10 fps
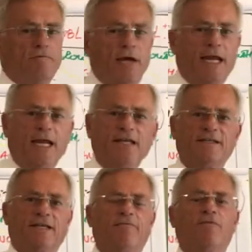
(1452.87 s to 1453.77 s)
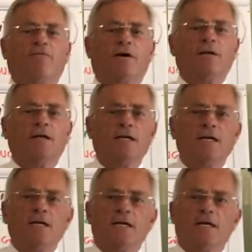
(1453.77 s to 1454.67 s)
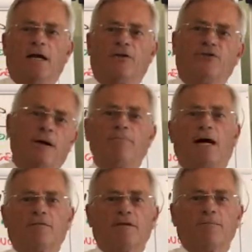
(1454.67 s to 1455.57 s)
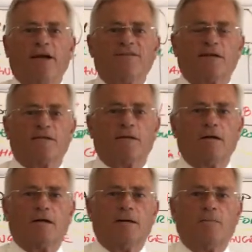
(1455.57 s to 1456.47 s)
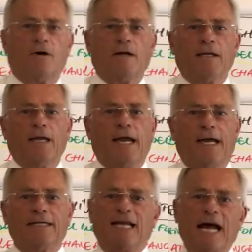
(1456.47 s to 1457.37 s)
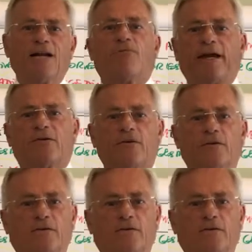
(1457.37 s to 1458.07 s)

where each and everyone jump out of the bed 6 o'clock in the morning and can't wait to go